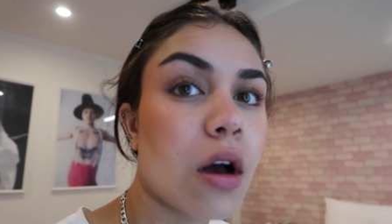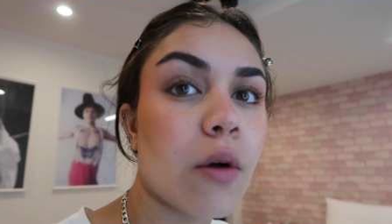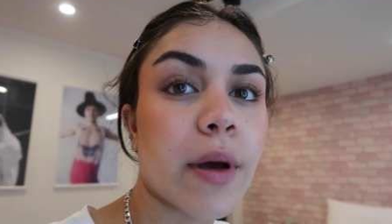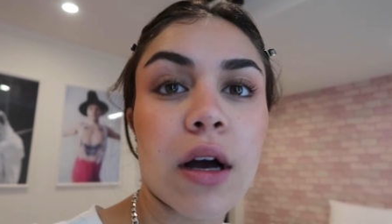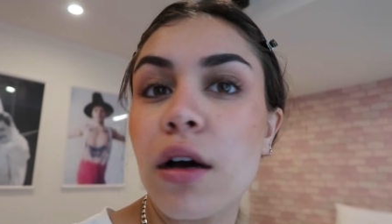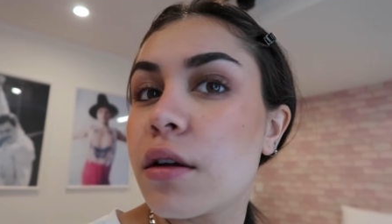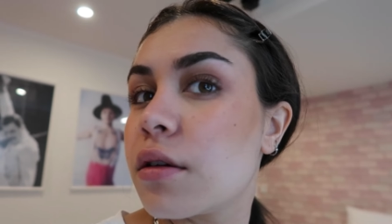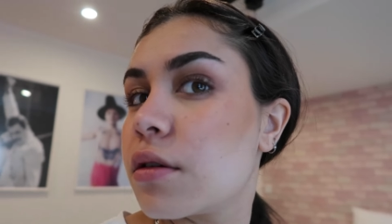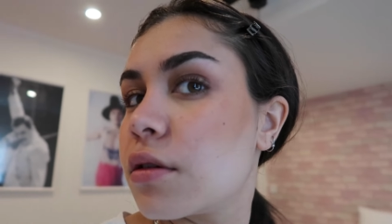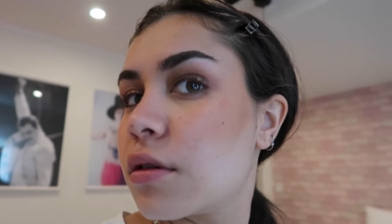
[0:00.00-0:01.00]
Oh my God.
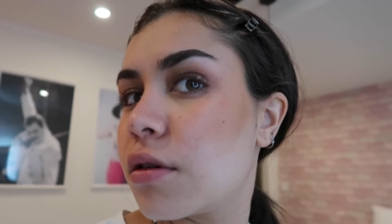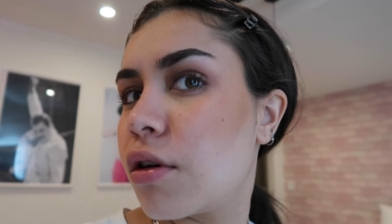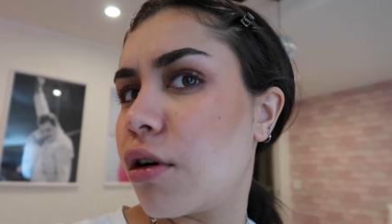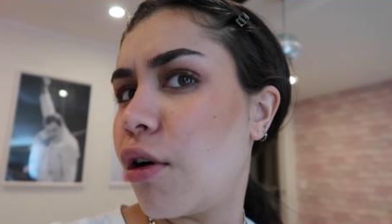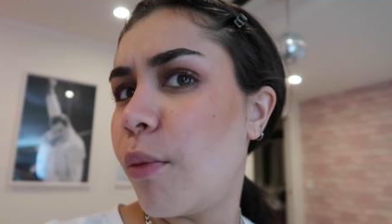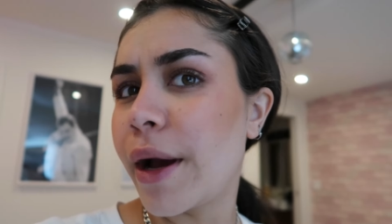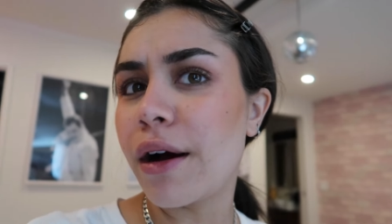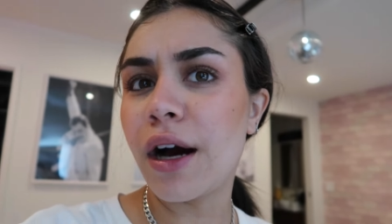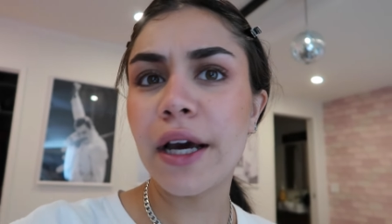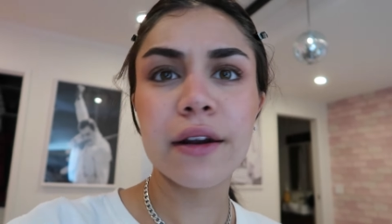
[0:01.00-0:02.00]
Oh my
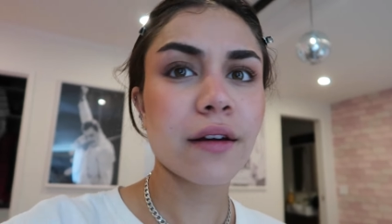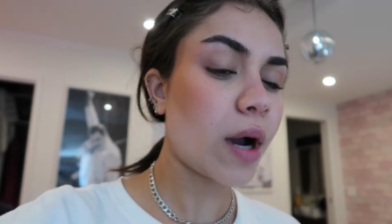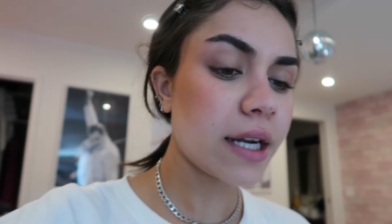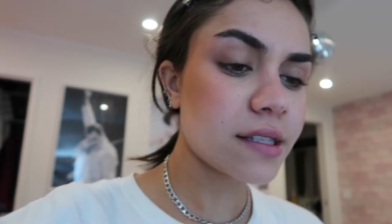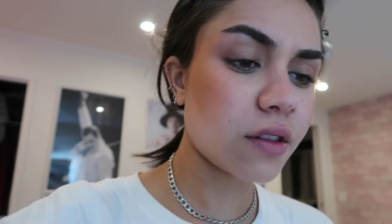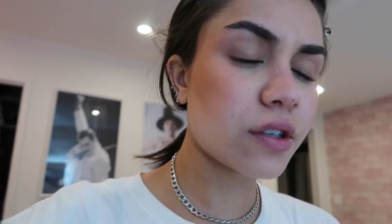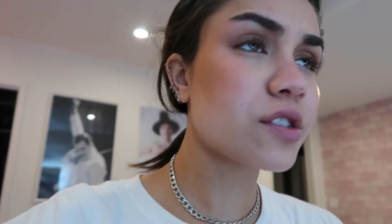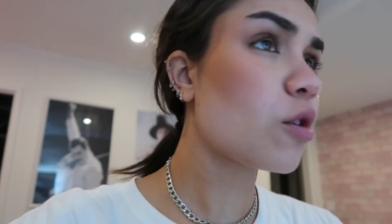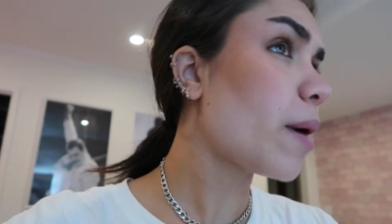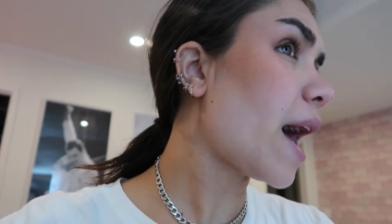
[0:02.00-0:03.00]
God. Why does it look so